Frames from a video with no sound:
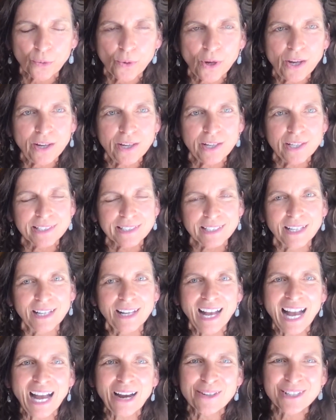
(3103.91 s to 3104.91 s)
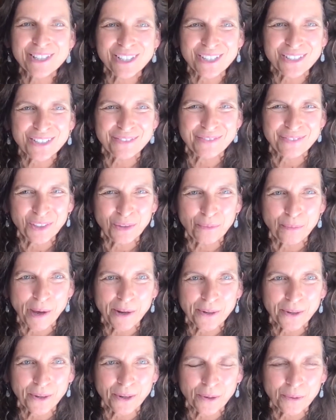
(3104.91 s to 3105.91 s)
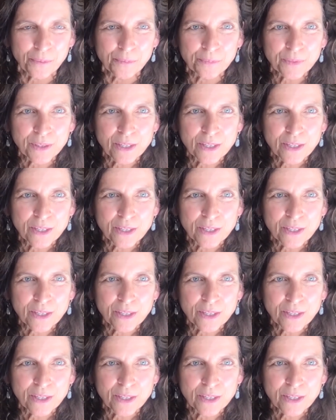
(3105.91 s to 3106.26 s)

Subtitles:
was, I would start to feel better.